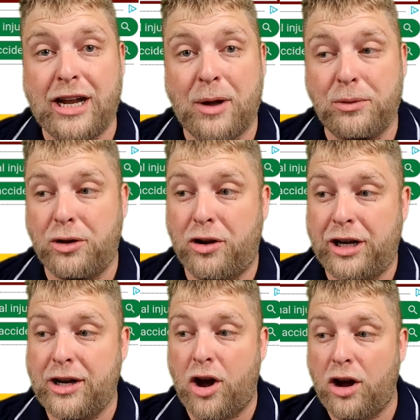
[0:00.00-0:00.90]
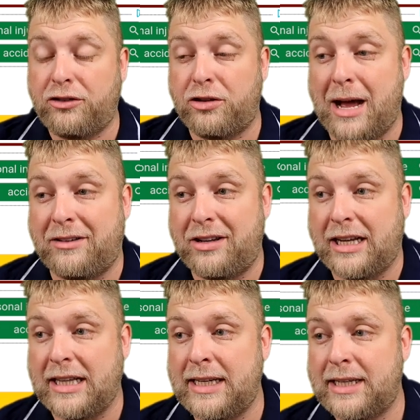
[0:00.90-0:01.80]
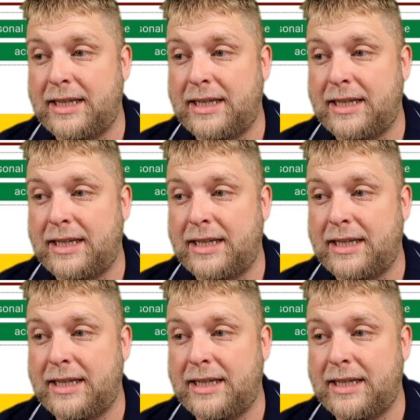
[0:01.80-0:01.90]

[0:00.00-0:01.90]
downloading automatically.